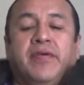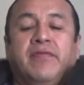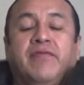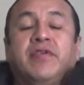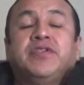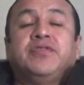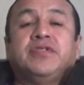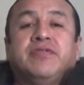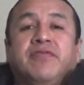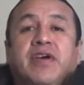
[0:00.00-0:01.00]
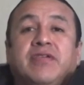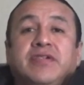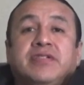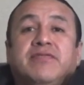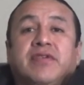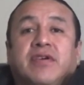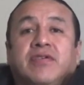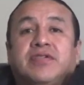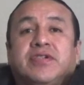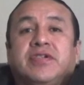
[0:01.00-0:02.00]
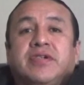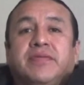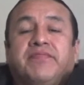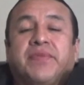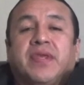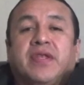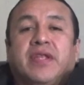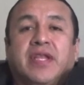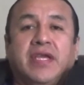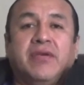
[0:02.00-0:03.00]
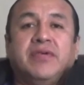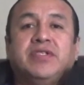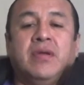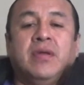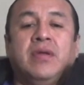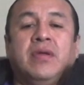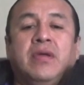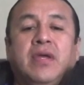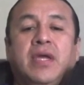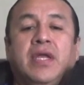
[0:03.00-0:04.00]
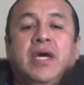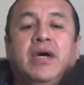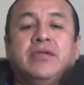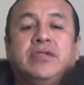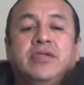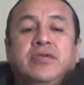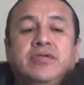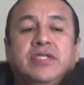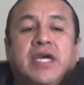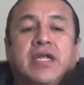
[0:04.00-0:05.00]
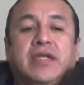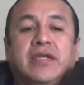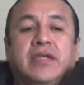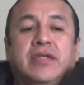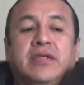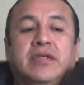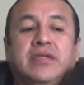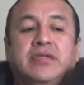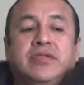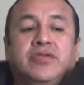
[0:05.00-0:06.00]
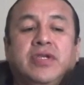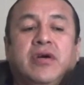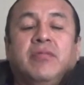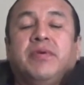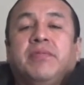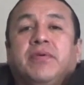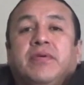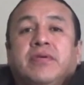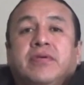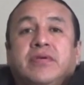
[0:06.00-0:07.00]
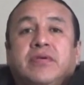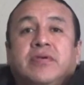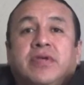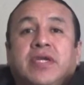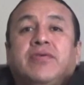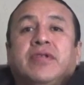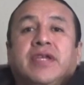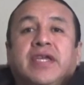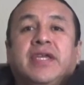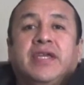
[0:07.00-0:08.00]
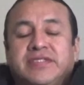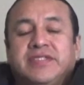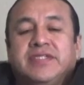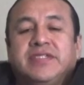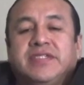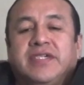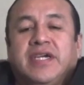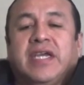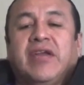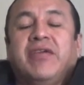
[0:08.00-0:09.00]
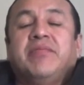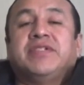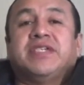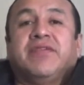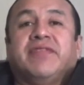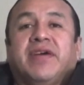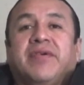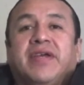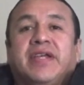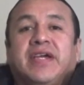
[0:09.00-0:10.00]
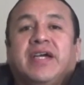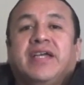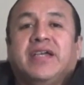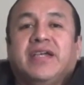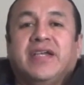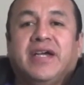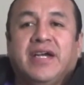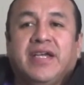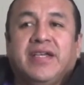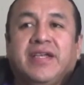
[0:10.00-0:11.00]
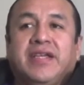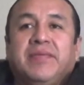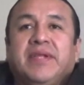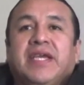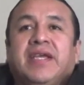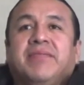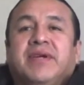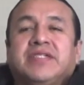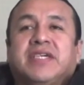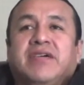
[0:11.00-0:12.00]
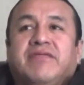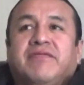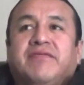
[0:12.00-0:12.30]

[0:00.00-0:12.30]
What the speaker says: virtues and values of the culture and the language, and how to use that to treat all people equally. I carry myself that way. I emulate myself